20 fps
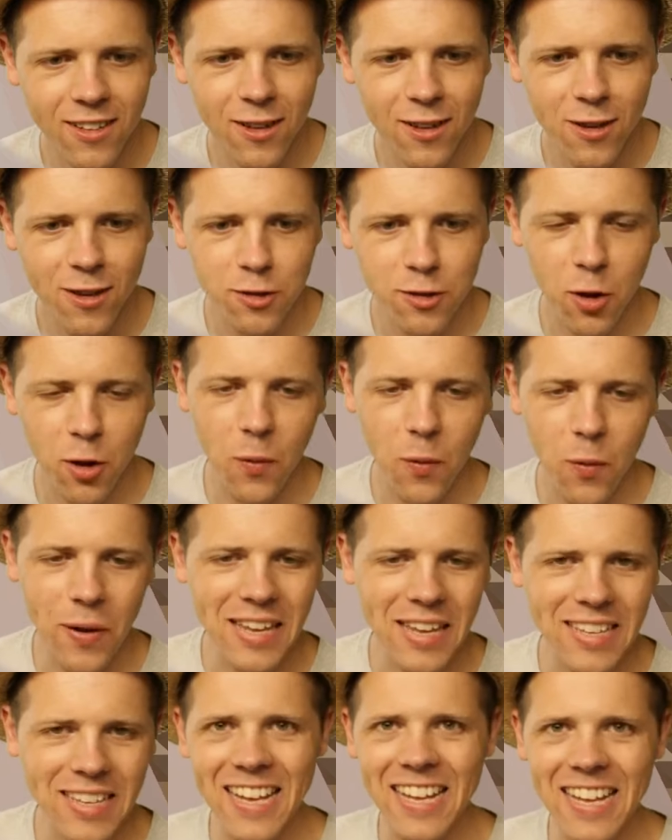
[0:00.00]
so
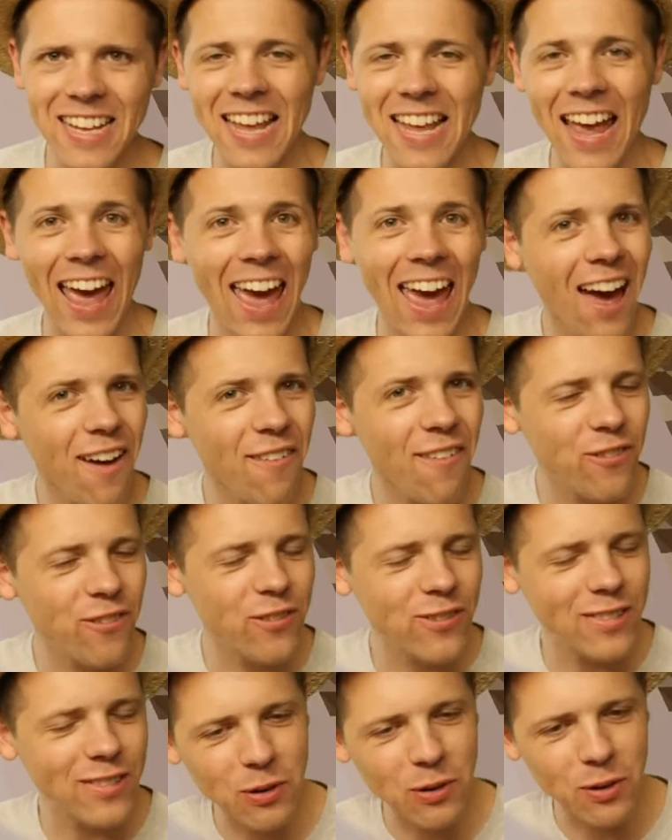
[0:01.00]
it half
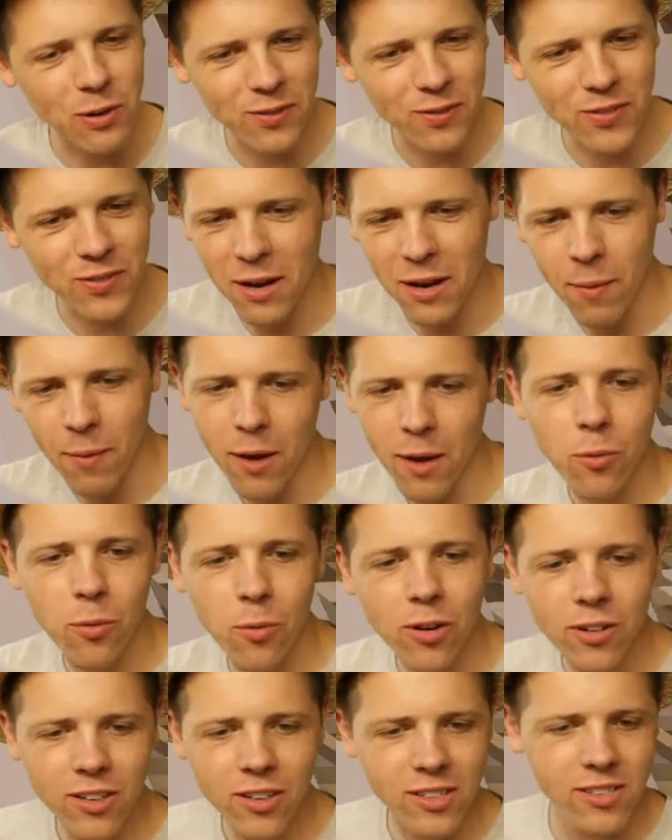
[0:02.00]
sort of semi
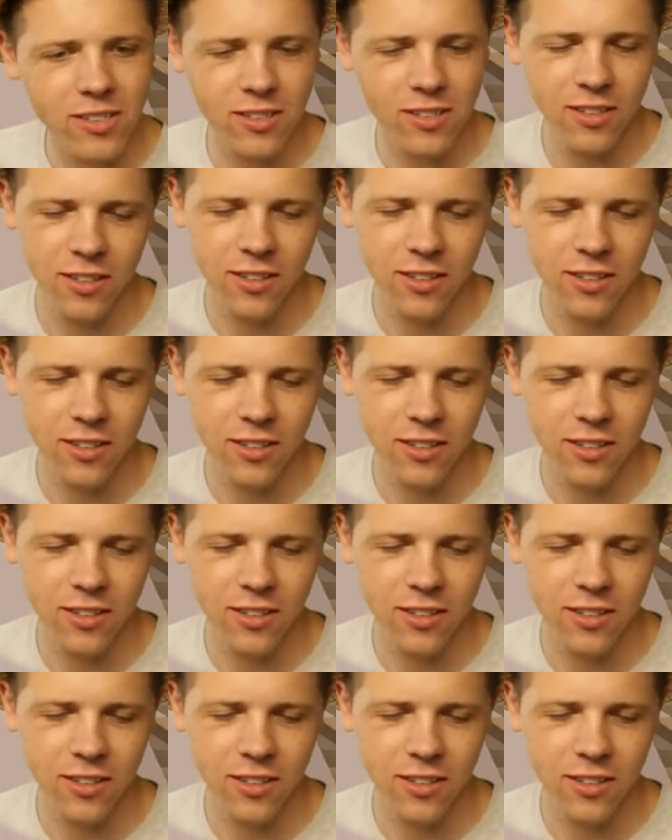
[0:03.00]
works.